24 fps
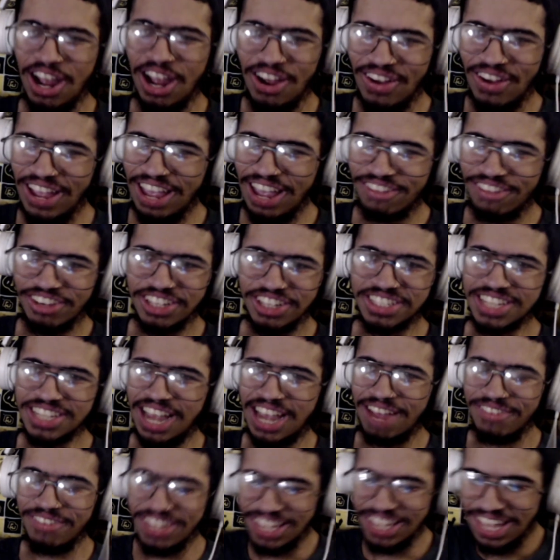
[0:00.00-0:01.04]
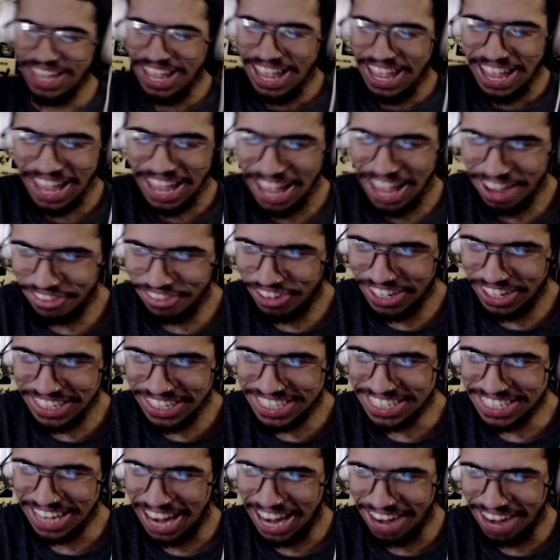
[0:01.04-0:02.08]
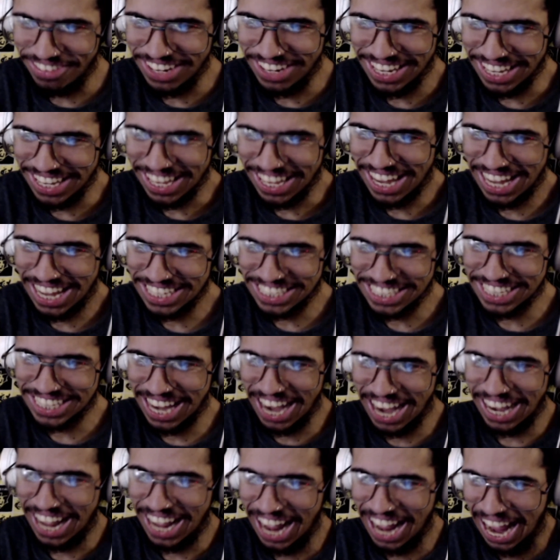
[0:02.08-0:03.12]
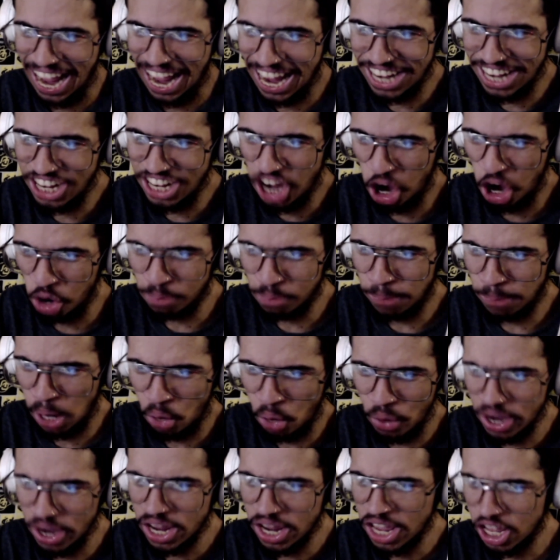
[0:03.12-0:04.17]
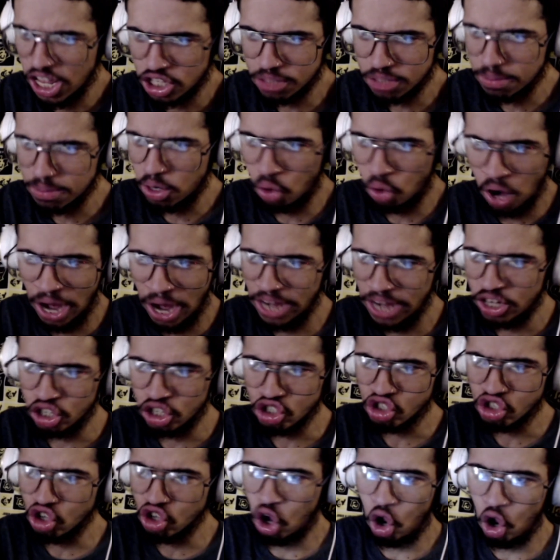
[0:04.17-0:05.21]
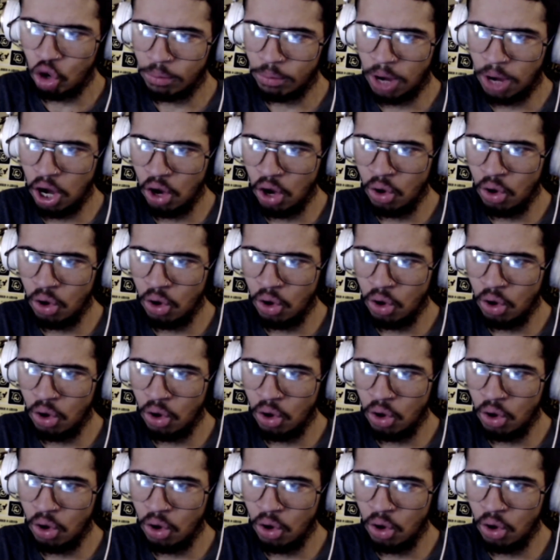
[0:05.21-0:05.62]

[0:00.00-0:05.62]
Every time he, every time he hits that high note, bro, it hits me right in the soul, bro.